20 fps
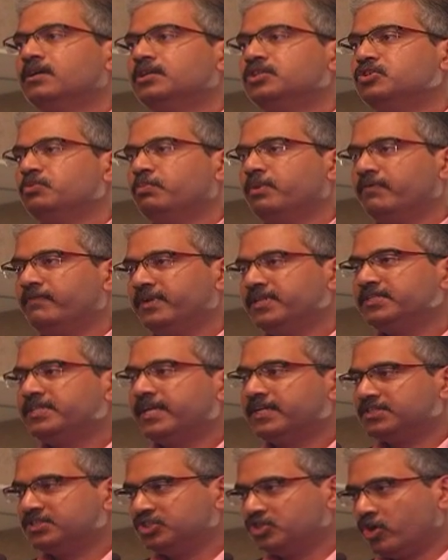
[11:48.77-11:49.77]
to prevent
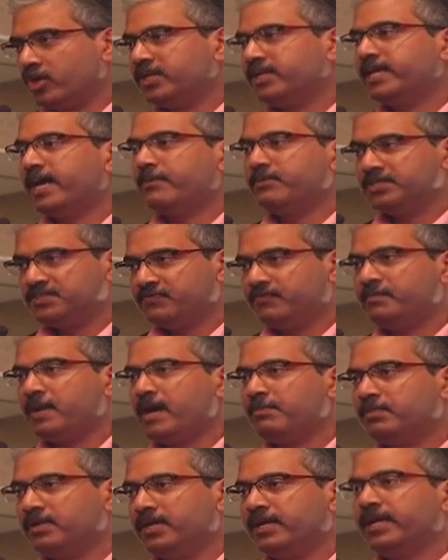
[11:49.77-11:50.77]
that joint damage from
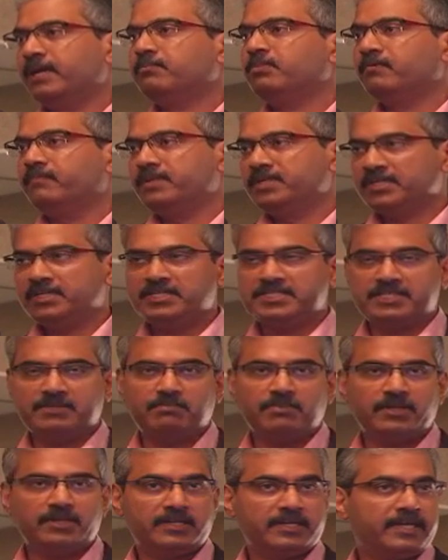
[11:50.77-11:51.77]
happening and preventing
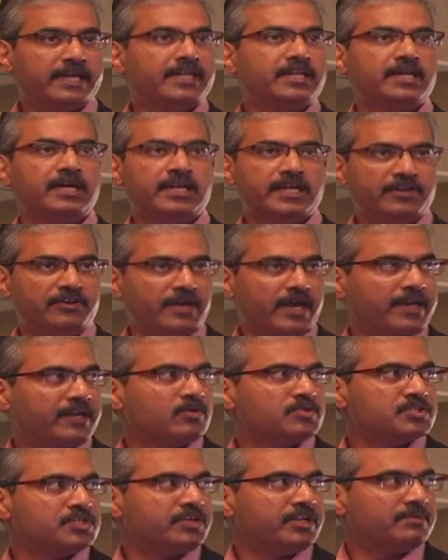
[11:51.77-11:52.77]
disability. And early
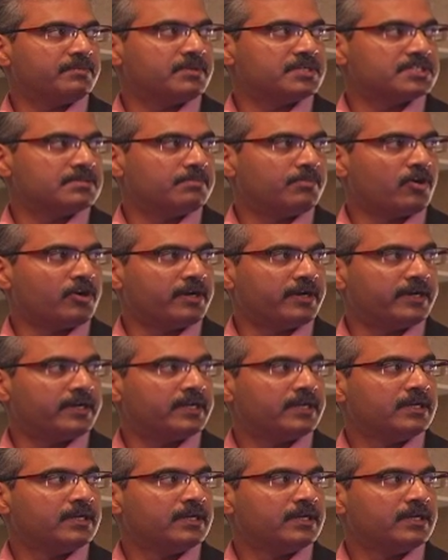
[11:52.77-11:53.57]
diagnosis and treatment is important.